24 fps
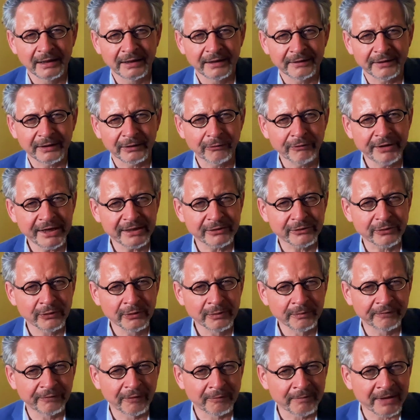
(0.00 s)
The Greek
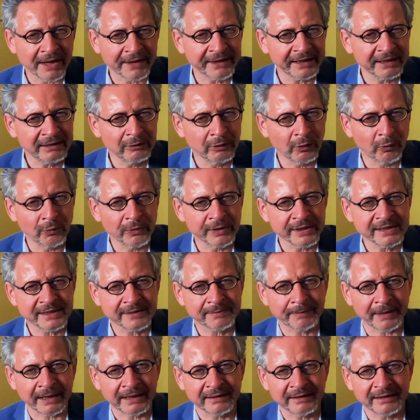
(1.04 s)
term for mother-in-law is
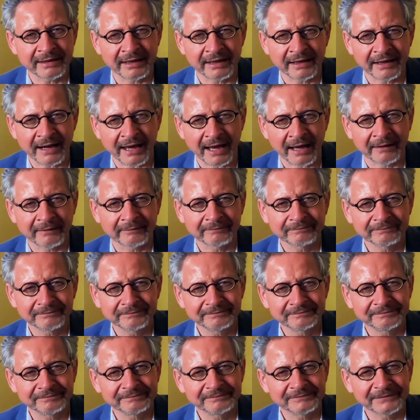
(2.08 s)
pentera
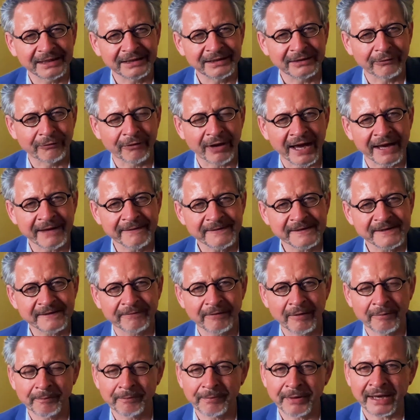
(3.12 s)
and derives
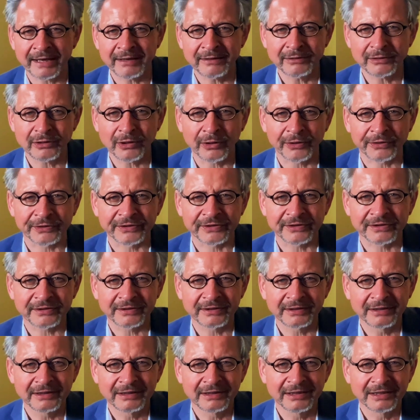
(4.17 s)
from pentos,
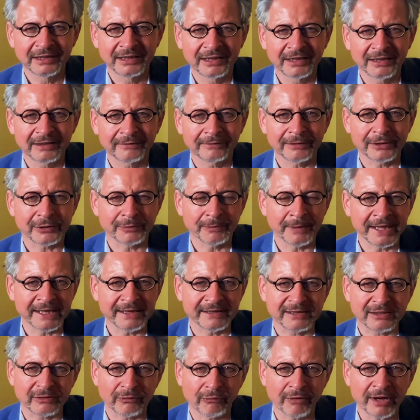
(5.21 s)
which
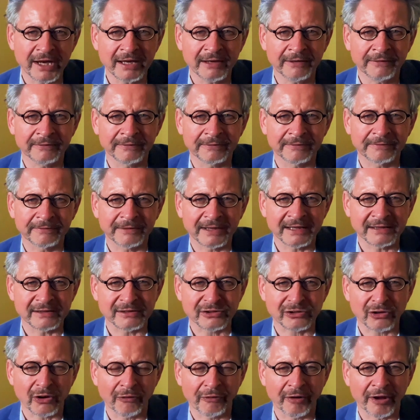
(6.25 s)
means grief and
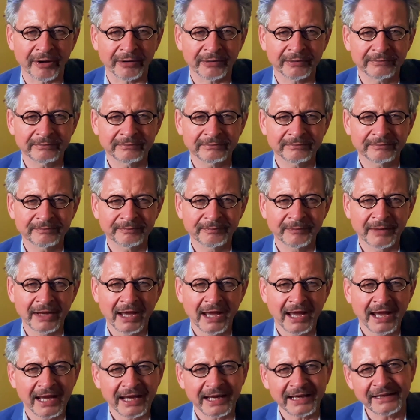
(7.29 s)
sorrow.
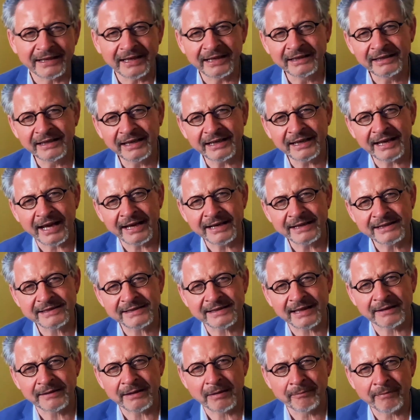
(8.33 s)
It indicates
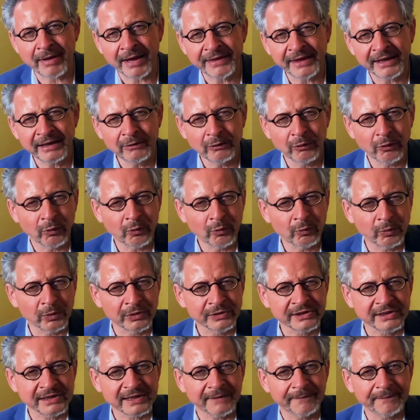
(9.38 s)
that the mother-in-law
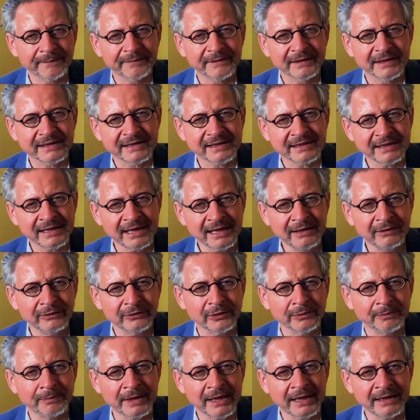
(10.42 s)
was seen
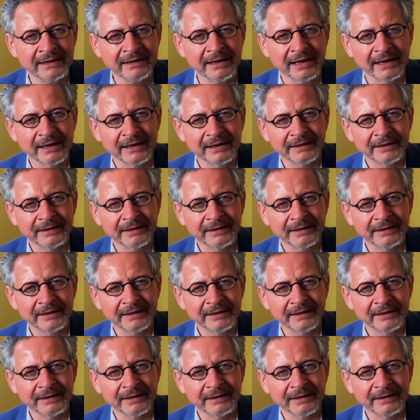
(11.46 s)
to be